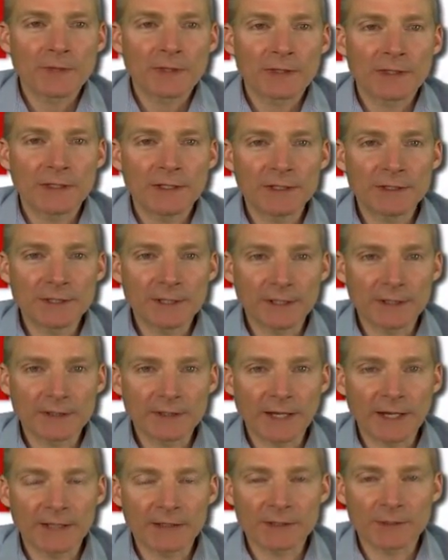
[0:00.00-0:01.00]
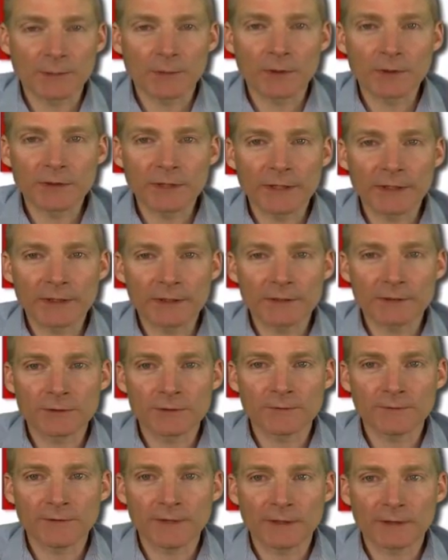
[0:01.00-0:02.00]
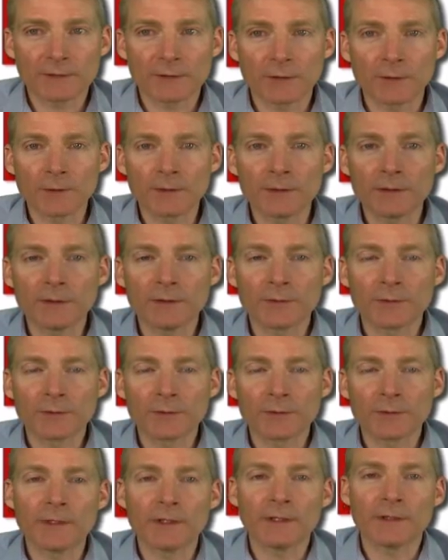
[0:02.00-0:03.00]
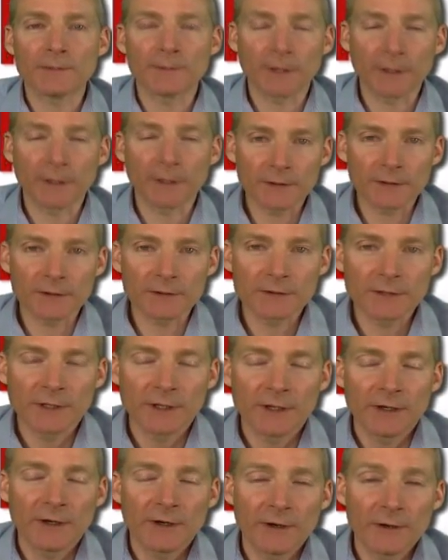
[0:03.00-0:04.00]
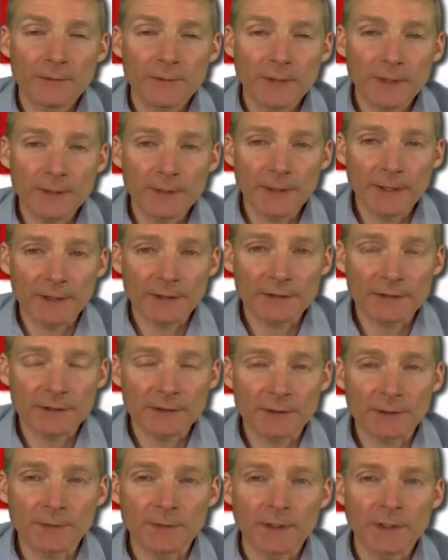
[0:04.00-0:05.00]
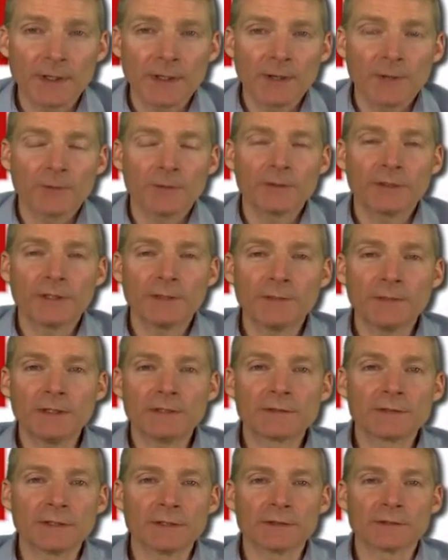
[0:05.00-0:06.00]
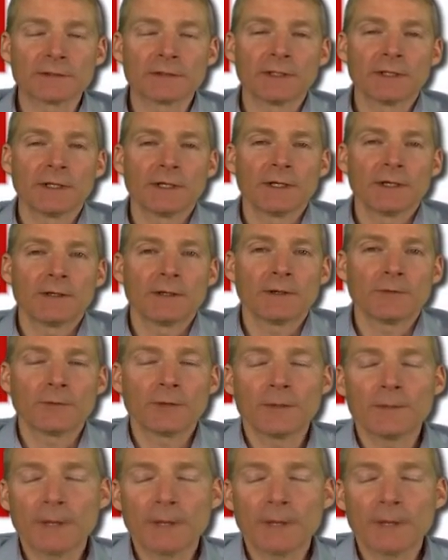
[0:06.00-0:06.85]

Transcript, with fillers: Ketogenic diets are more likely to affect global improvement in markers of metabolic syndrome. What that means is, well,